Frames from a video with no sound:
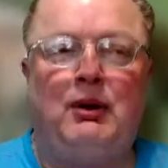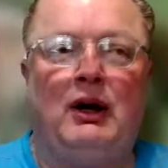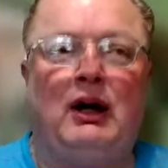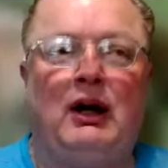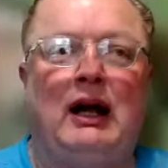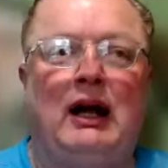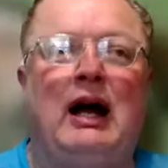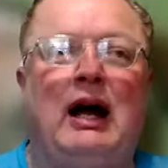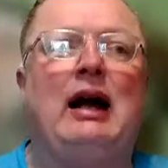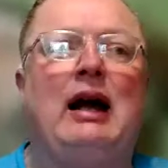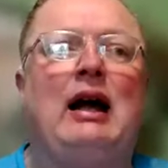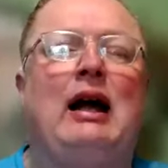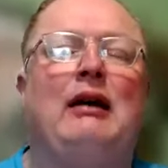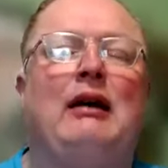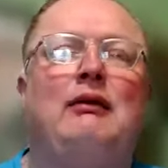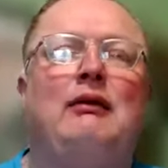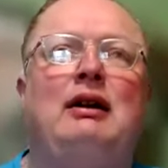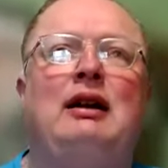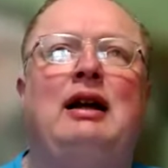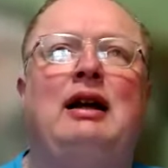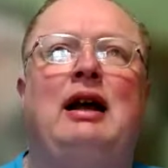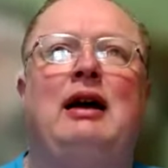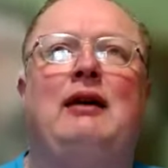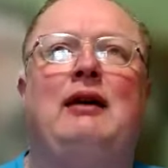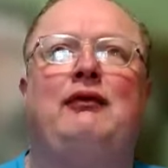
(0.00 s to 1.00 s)
but
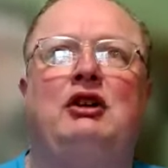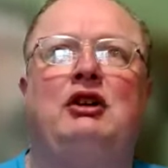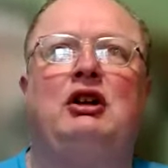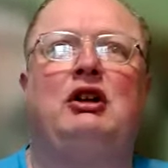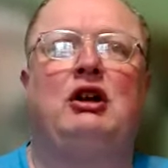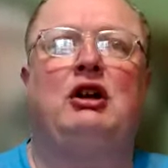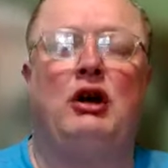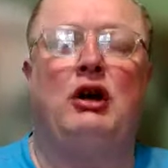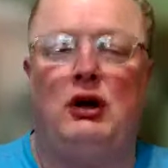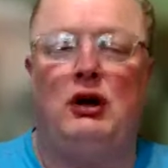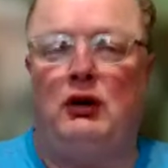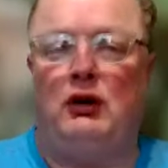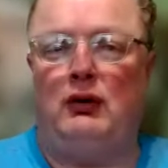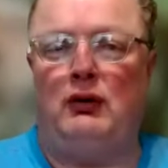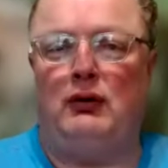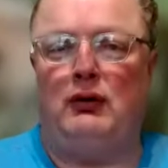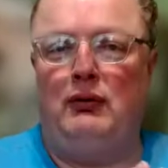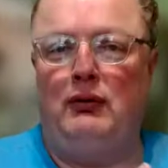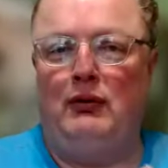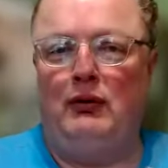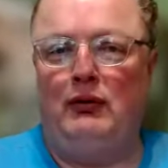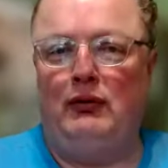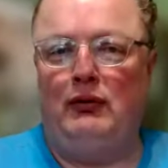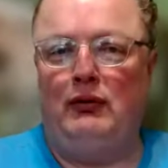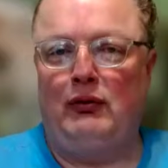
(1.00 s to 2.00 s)
I would have to
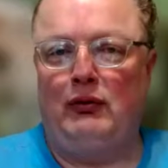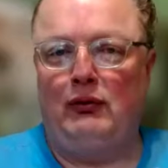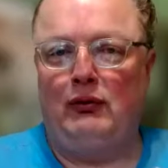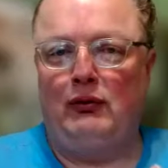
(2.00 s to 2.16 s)
go